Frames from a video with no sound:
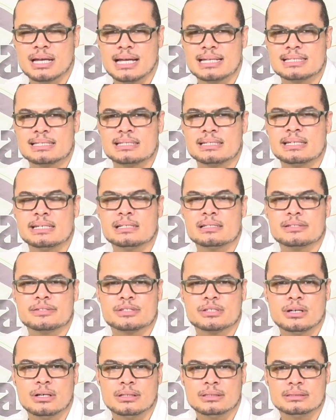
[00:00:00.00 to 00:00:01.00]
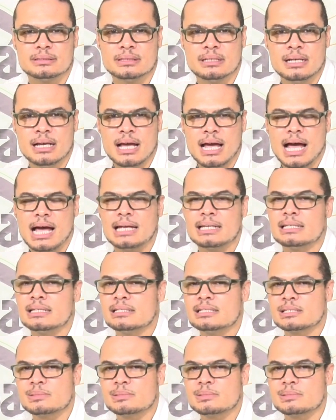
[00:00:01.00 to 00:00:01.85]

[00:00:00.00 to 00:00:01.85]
and steals gun. And in